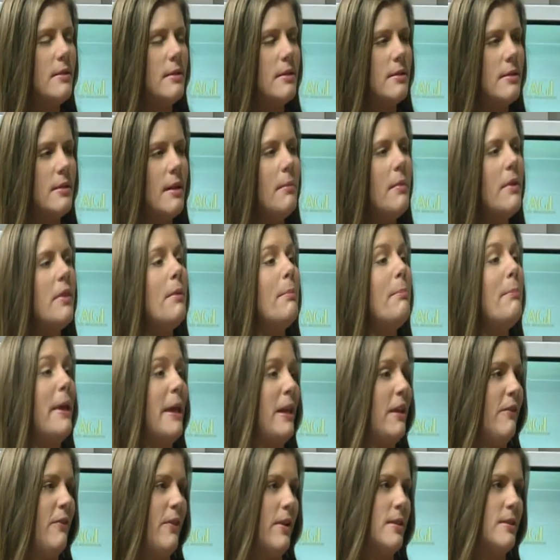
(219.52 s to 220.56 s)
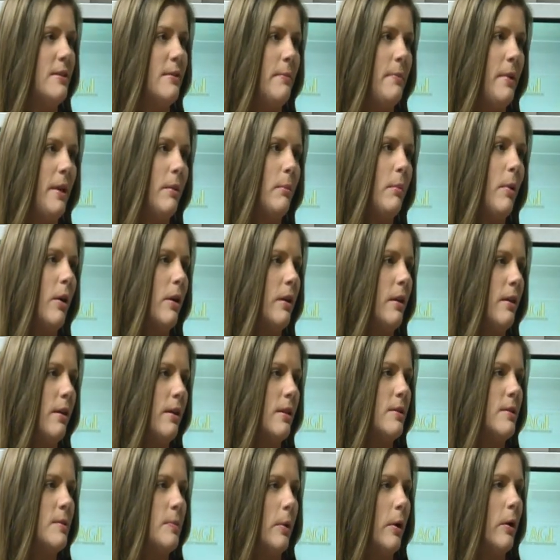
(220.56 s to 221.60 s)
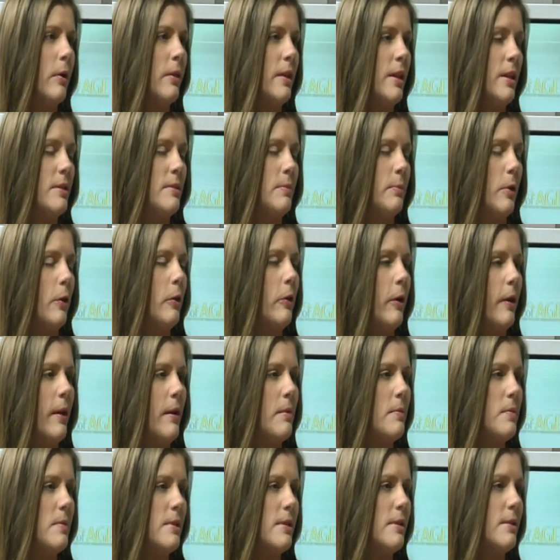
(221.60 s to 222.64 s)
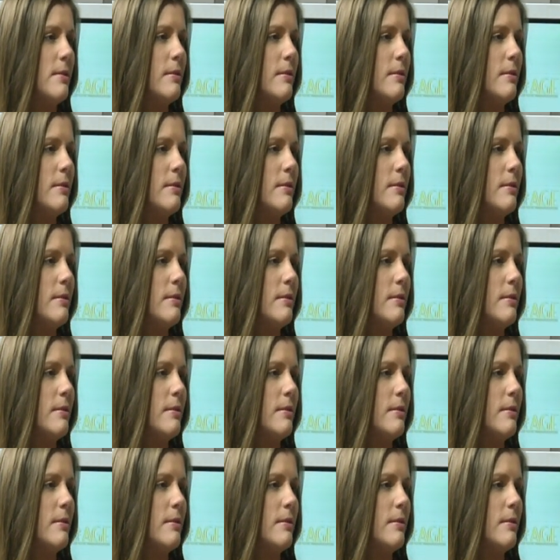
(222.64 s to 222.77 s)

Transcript: some of the benefits of being part of these programs?